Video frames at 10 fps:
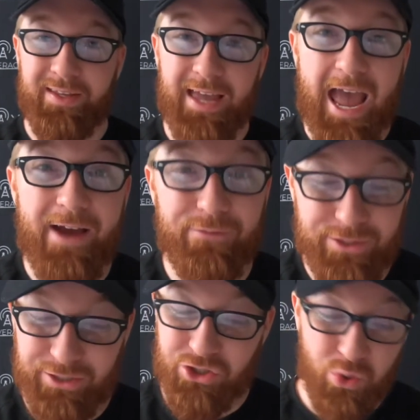
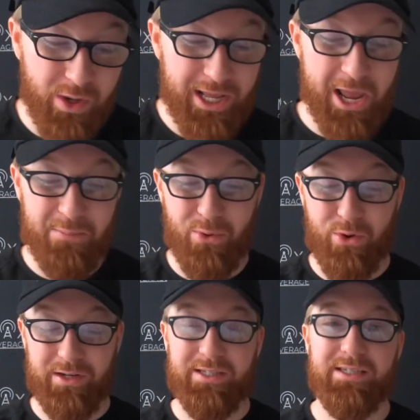Averaging 28
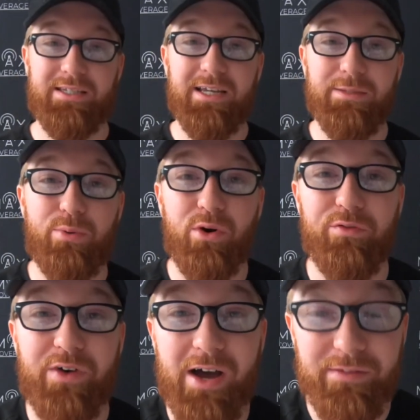points,
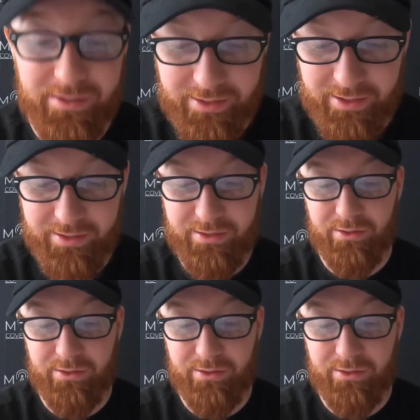6.5 assists,